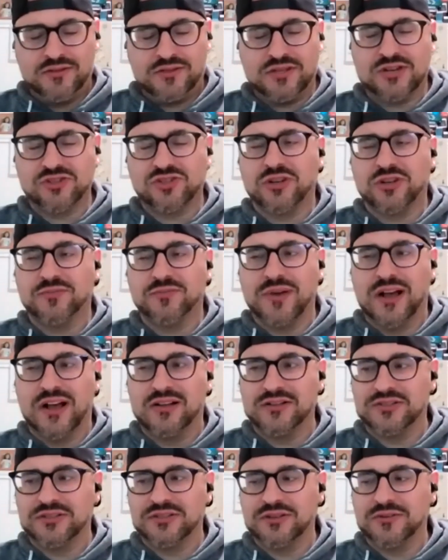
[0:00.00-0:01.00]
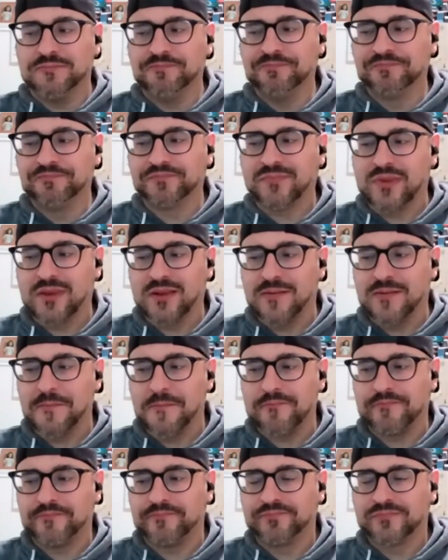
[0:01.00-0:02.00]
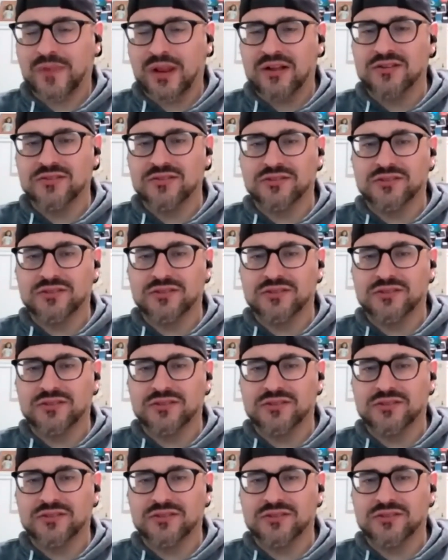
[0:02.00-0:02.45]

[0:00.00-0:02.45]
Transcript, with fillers: Such a good palate too. I